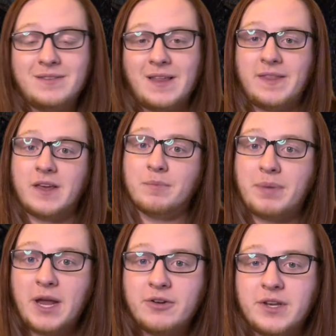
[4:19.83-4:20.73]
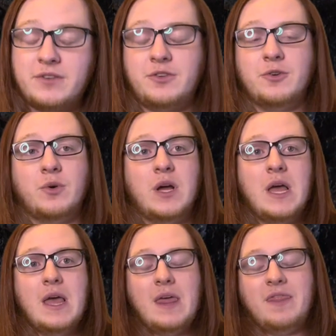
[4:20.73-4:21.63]
that they compared it to
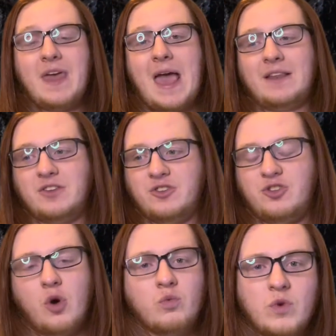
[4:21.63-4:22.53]
that don't